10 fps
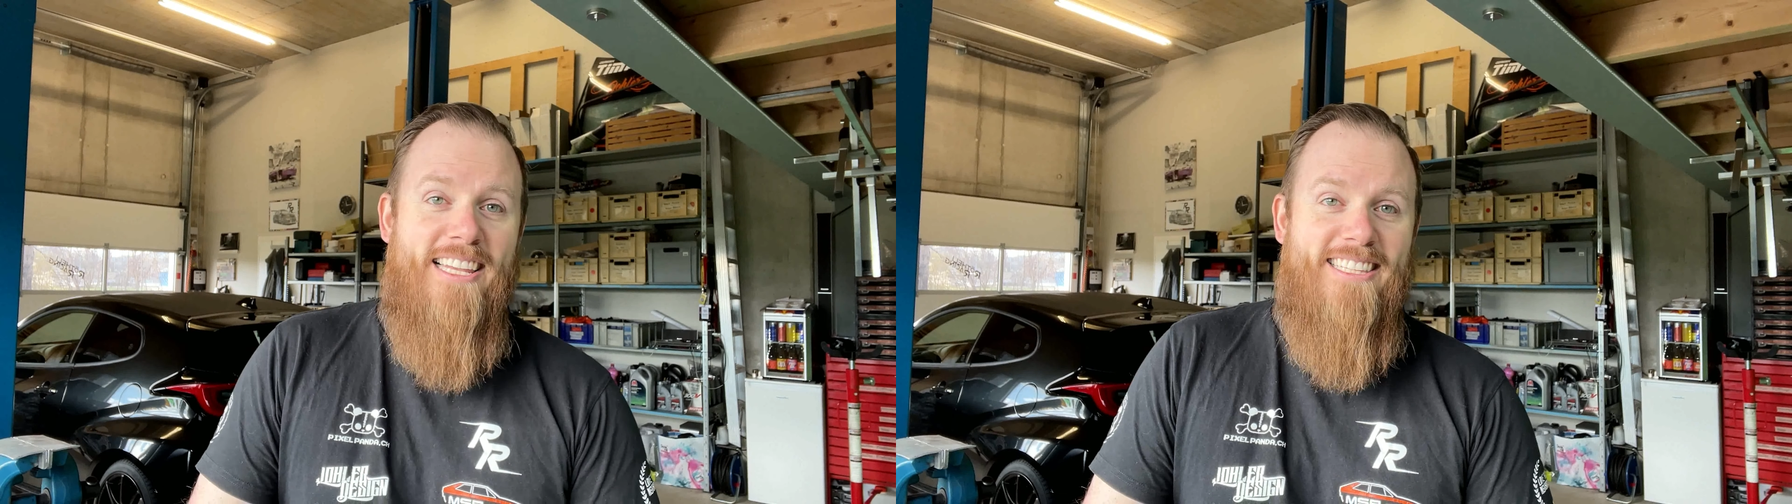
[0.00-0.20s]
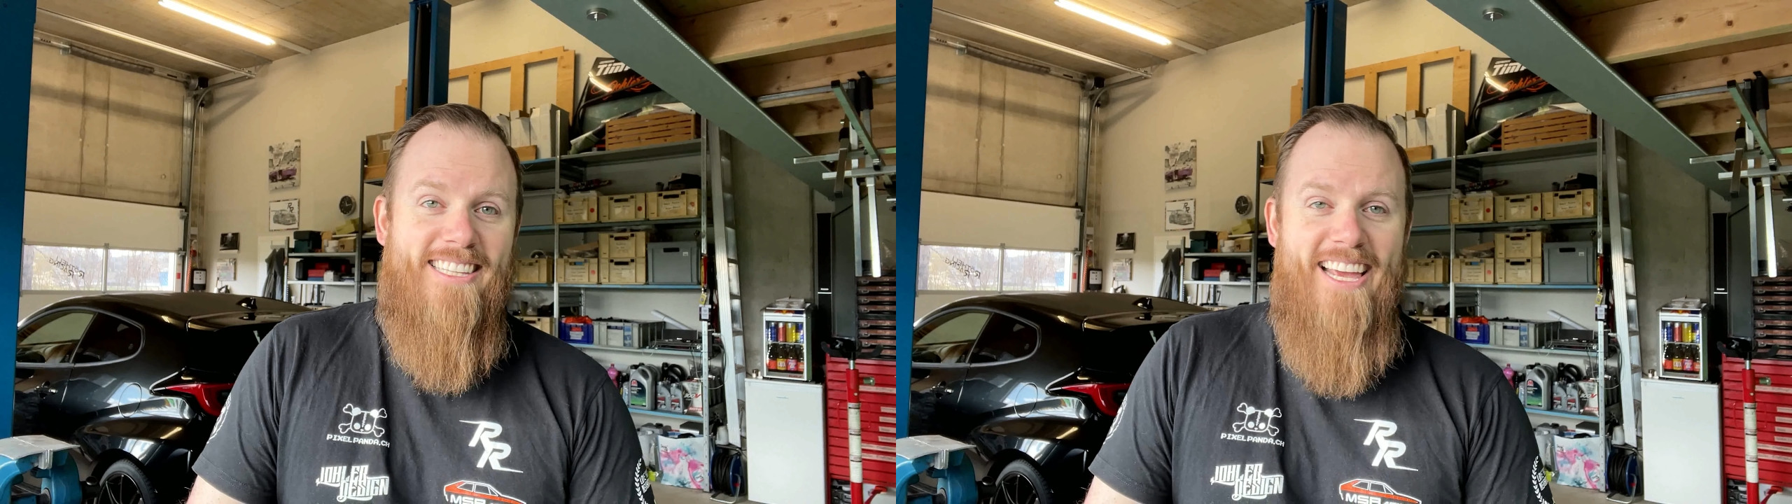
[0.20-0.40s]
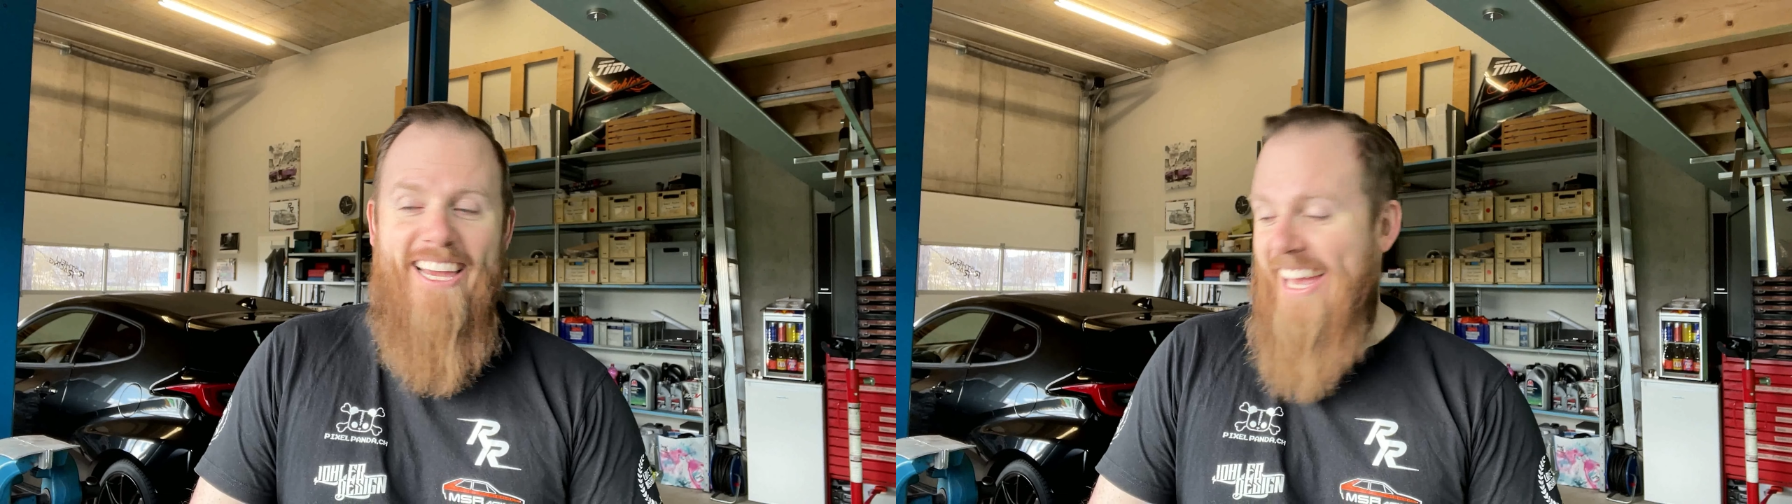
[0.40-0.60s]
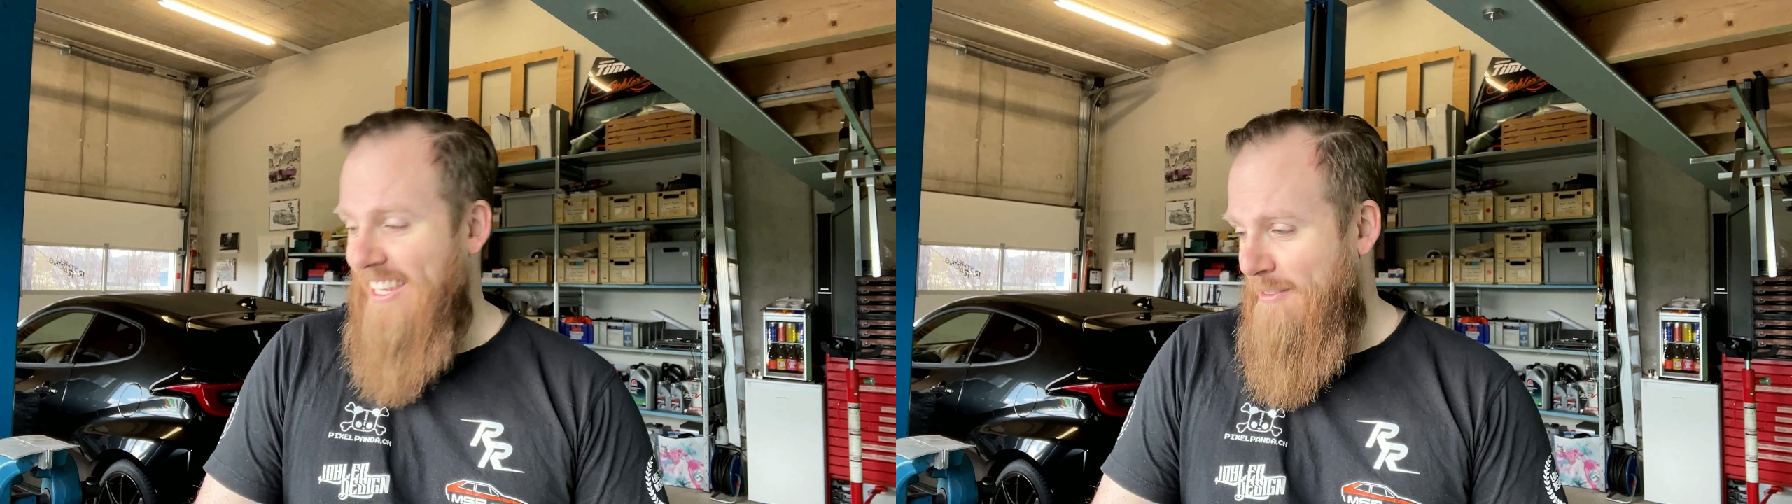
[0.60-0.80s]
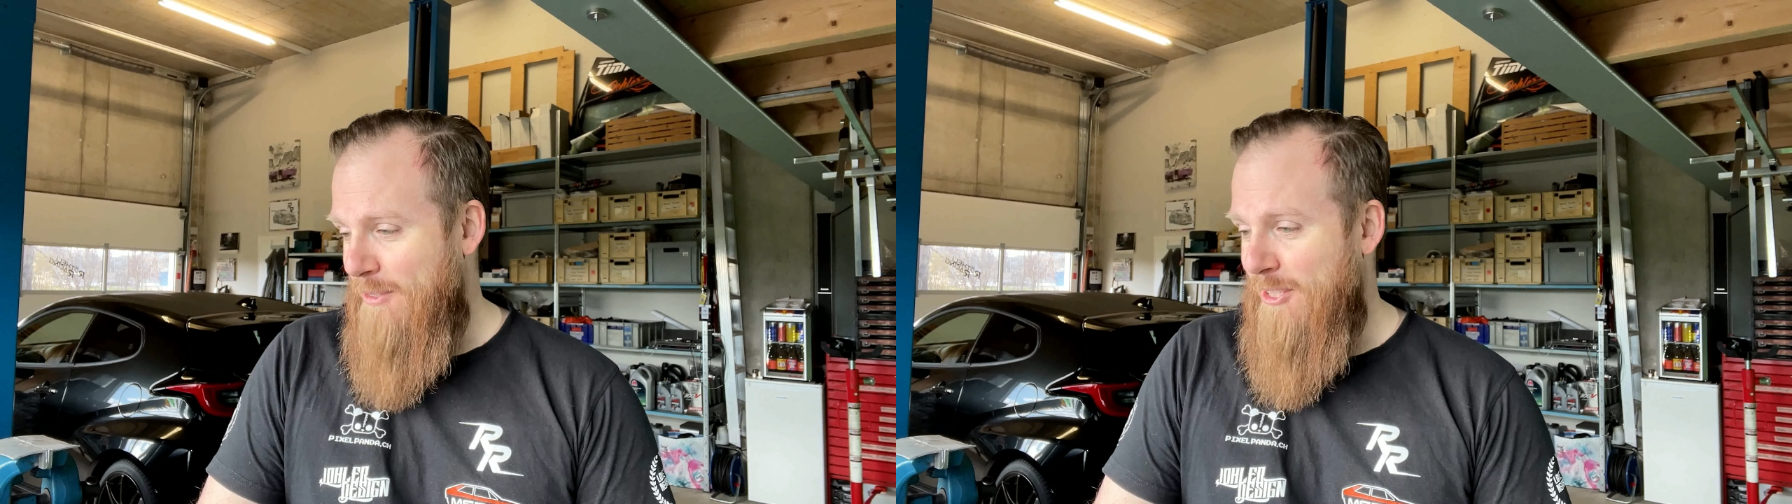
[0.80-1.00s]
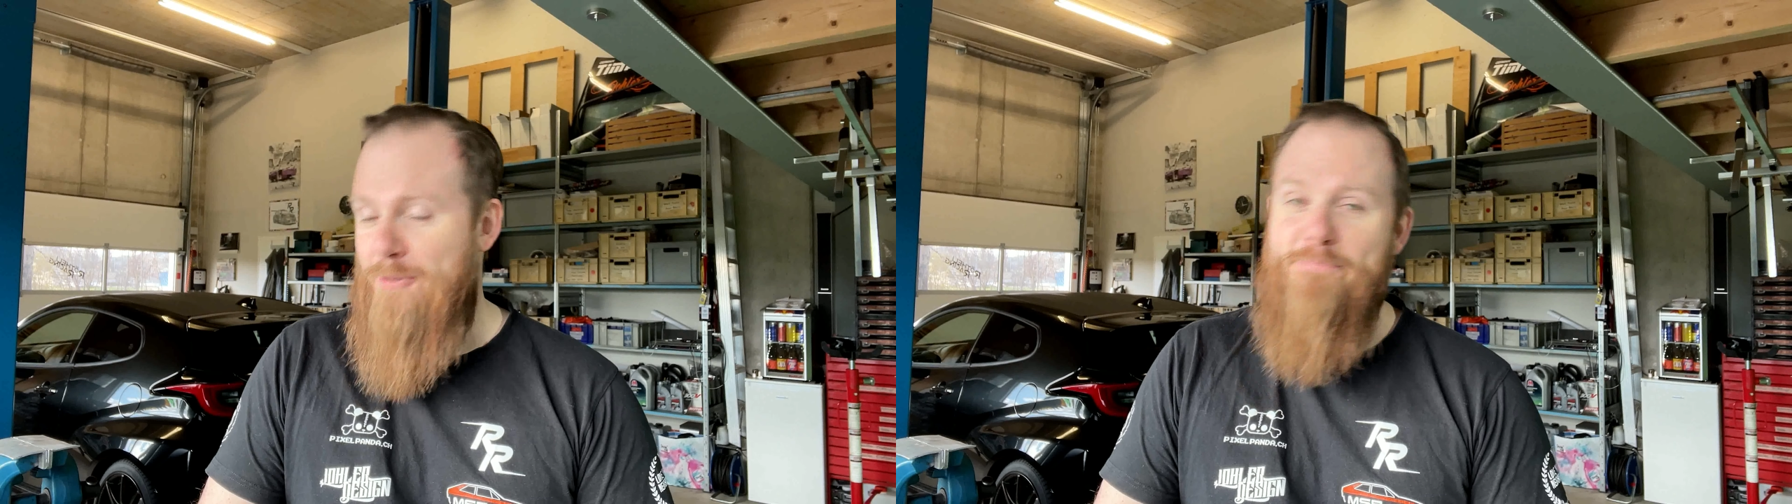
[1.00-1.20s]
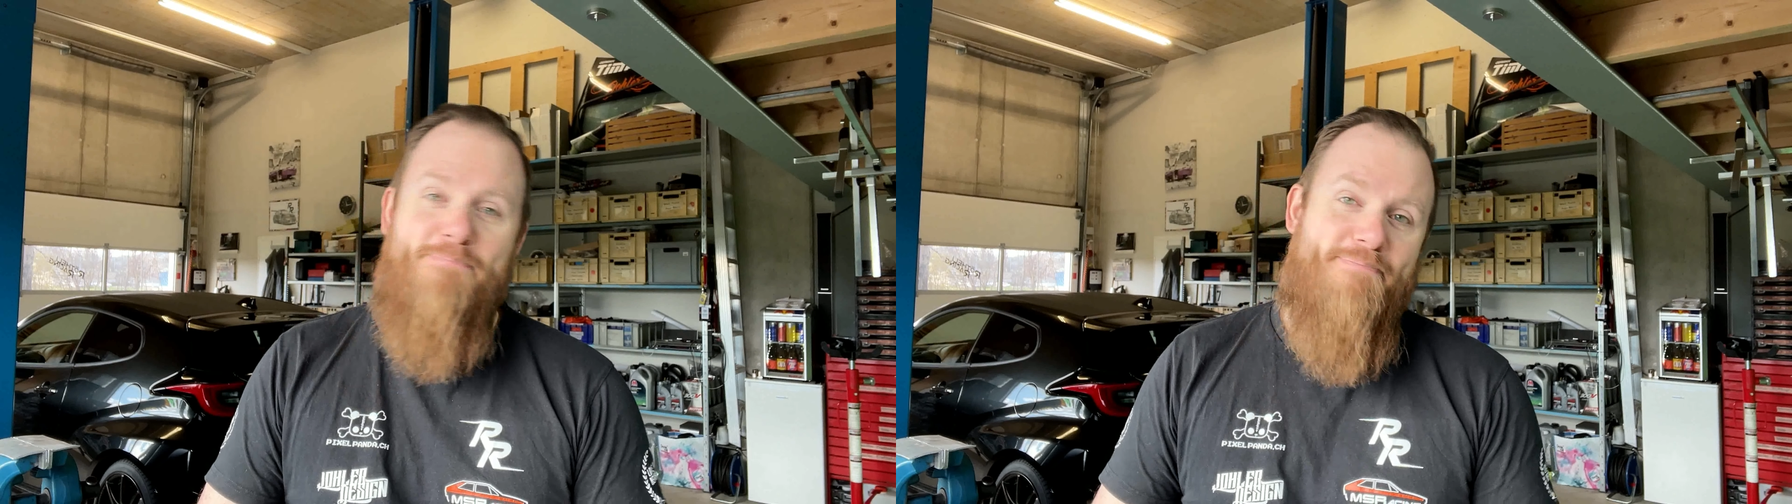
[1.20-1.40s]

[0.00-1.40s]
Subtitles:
it again. So